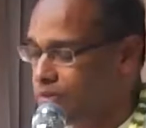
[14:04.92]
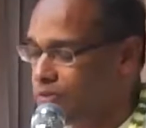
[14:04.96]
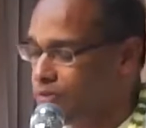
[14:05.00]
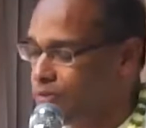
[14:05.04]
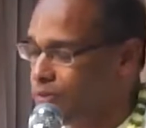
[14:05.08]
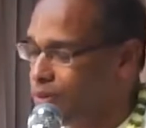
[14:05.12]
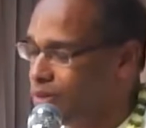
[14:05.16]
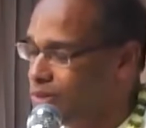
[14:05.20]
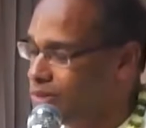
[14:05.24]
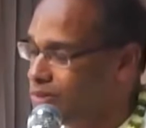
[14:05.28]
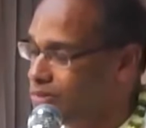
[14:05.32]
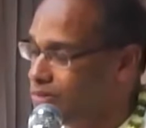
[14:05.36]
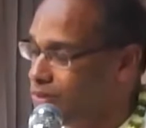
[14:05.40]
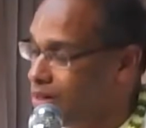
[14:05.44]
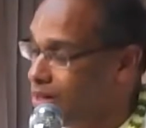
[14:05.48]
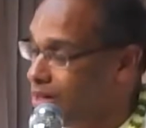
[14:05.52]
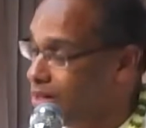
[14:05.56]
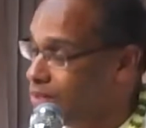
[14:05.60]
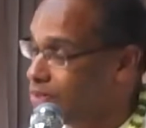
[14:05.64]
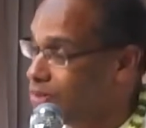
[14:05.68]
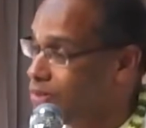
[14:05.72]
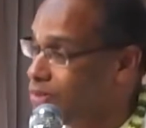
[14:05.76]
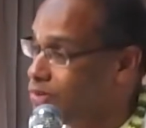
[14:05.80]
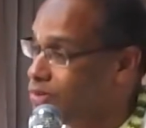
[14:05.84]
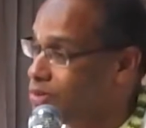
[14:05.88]
of one's
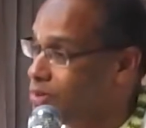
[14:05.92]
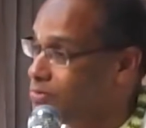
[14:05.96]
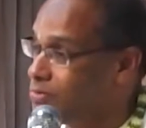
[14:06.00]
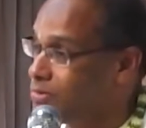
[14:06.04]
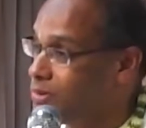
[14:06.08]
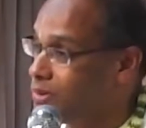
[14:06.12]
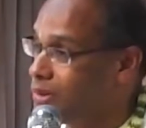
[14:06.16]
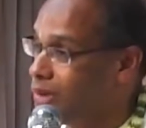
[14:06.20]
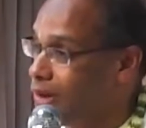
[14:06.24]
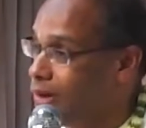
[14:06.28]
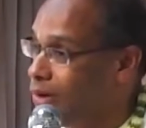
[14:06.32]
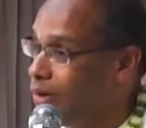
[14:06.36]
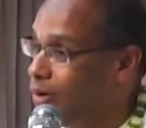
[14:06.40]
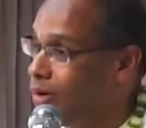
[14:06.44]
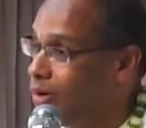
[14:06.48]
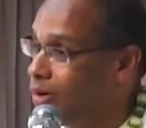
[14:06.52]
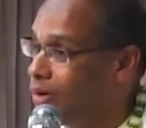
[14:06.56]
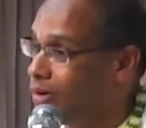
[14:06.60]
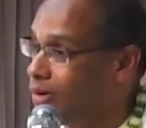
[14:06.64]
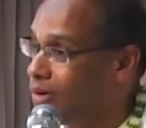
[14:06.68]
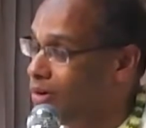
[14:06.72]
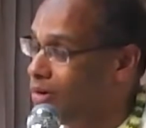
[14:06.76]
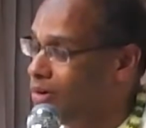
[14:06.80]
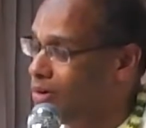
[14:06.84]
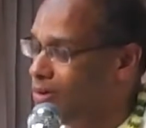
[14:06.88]
relationship to the Lord
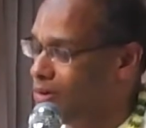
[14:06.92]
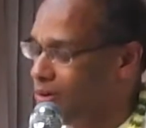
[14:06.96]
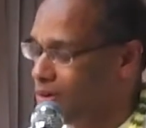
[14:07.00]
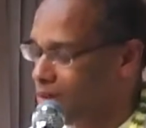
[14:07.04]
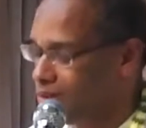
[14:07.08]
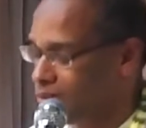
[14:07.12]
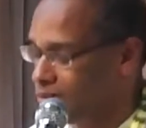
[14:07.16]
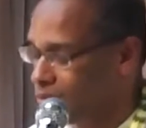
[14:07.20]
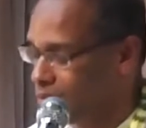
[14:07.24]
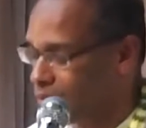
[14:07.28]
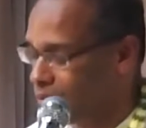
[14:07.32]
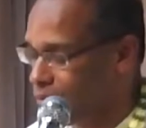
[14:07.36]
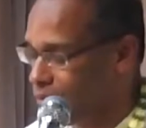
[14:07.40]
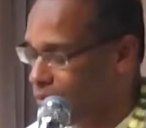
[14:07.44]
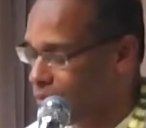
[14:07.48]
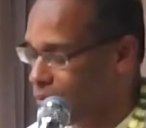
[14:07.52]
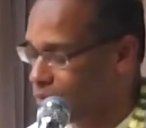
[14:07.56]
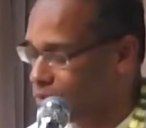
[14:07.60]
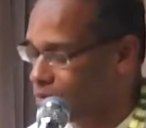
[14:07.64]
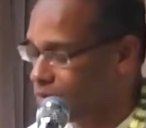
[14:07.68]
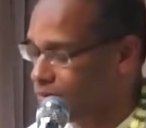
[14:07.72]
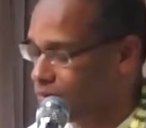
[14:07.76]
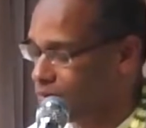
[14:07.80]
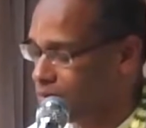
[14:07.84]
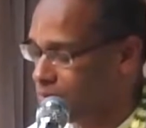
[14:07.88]
is the
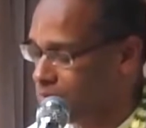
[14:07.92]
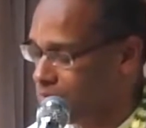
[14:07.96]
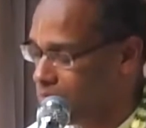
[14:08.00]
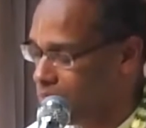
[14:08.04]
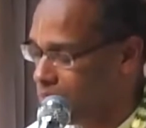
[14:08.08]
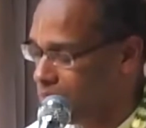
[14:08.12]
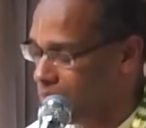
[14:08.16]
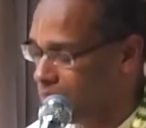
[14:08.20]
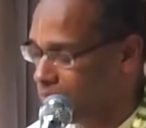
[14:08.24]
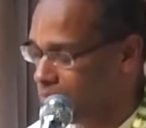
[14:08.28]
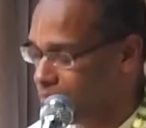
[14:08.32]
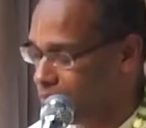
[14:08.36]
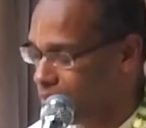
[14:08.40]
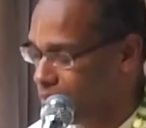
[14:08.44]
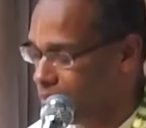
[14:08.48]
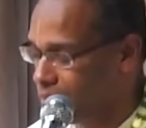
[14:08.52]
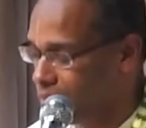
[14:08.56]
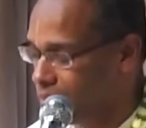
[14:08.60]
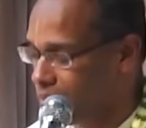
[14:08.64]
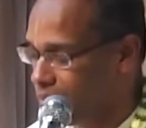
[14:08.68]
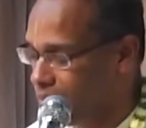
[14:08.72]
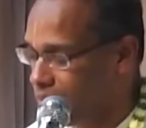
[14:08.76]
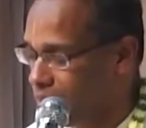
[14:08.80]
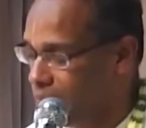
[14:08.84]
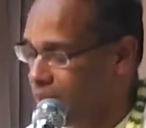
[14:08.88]
cause of repeated
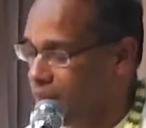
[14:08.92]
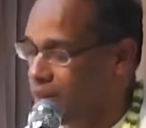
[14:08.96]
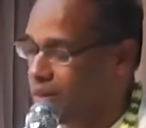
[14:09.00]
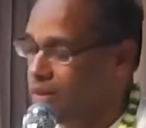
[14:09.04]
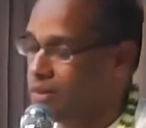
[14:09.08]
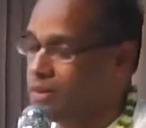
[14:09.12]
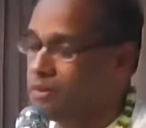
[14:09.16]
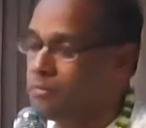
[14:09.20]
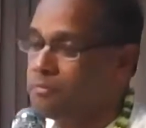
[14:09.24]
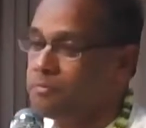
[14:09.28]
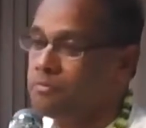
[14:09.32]
birth and death.